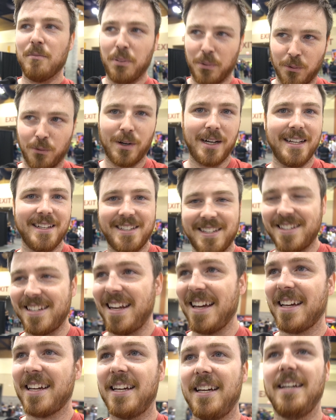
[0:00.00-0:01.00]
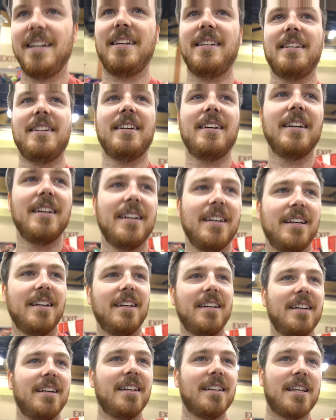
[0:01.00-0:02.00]
pretty sick
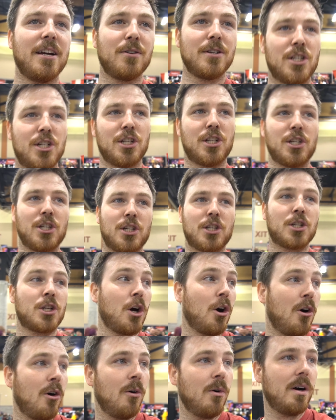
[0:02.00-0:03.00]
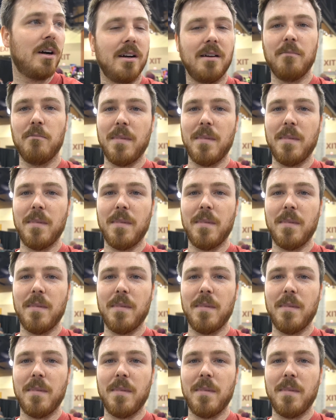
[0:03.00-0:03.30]
there was just so